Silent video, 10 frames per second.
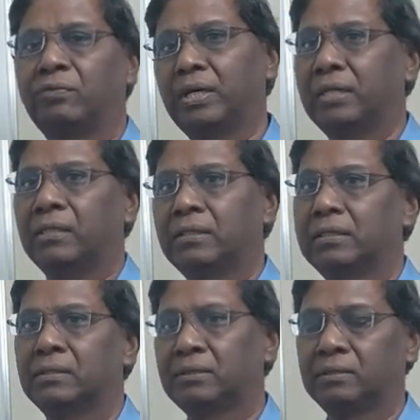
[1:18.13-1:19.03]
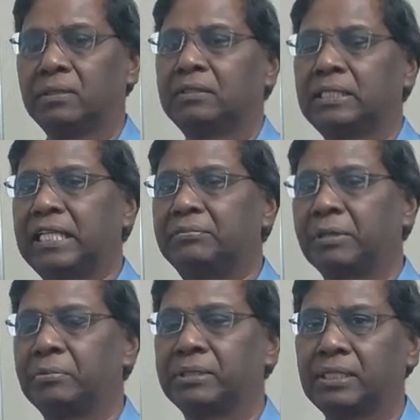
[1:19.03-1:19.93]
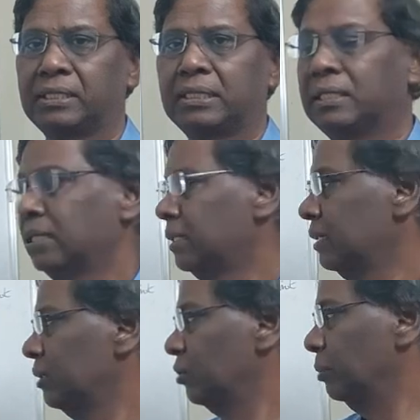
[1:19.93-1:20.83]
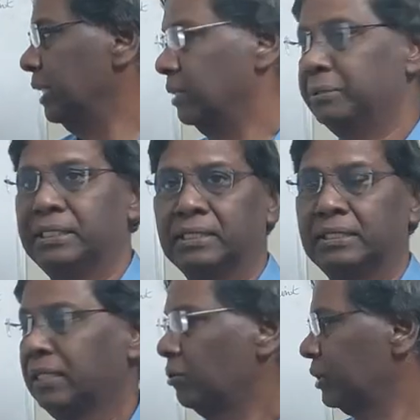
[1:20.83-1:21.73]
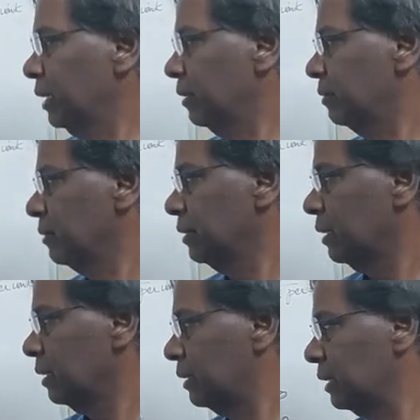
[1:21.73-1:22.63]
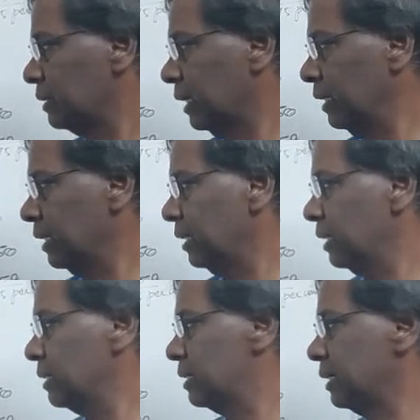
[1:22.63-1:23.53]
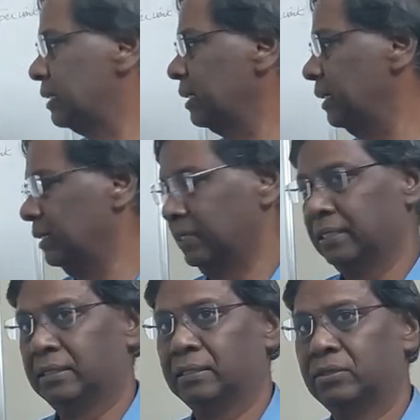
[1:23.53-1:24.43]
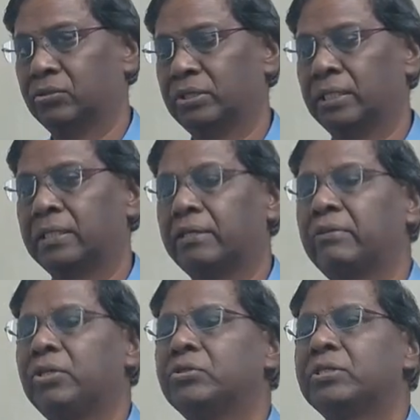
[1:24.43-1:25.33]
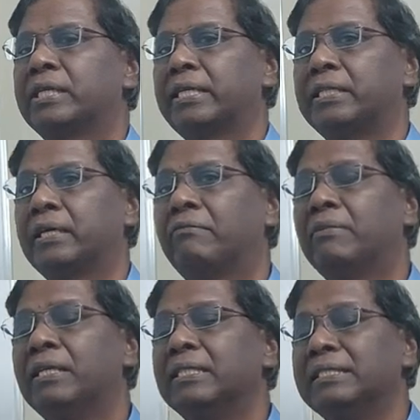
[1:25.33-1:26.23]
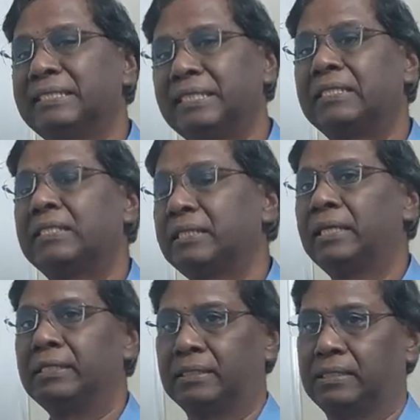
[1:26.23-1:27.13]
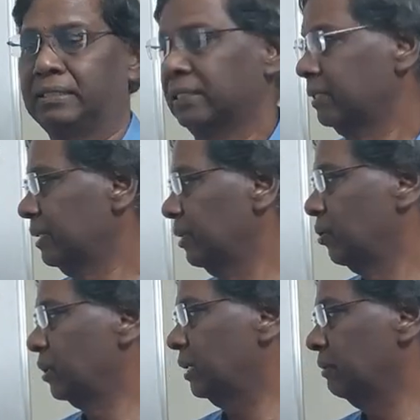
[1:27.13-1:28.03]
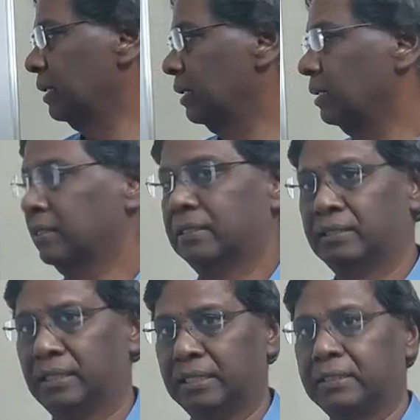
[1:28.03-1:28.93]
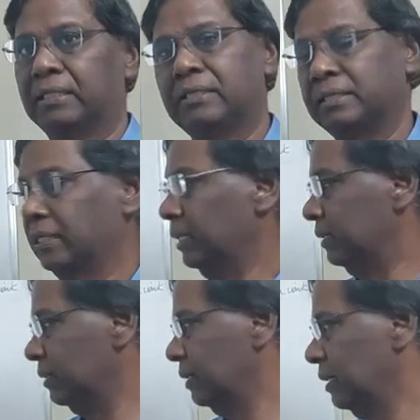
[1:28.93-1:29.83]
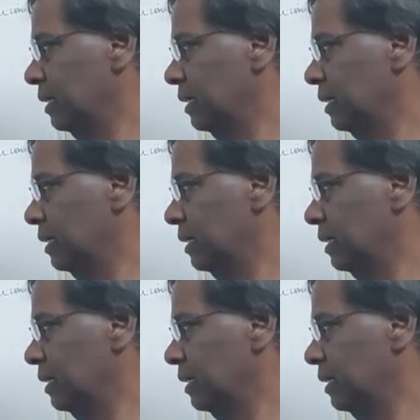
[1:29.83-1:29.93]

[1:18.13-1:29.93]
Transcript: for sales purposes to meet exigency. Okay. Then Sunday credit does 60 days. So they are giving you credit of 60 days. They are not giving lesser 60 days.